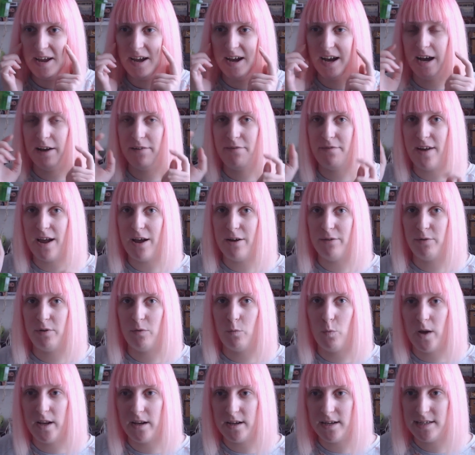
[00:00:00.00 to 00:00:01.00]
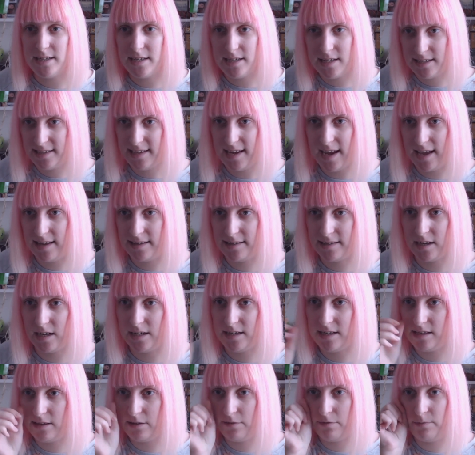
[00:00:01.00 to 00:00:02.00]
I found when I did the test, I
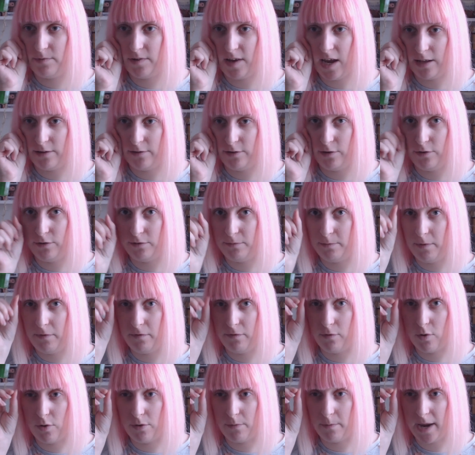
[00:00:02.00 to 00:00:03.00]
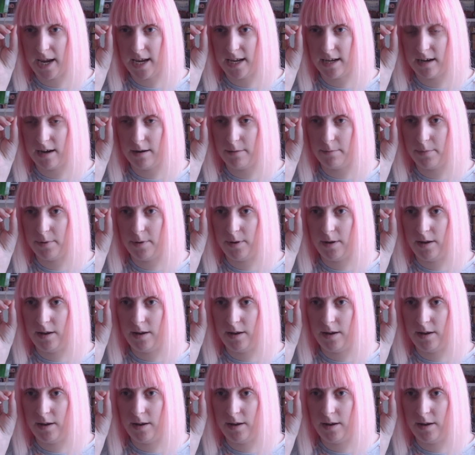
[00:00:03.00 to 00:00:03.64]
did the tattoos before the makeup.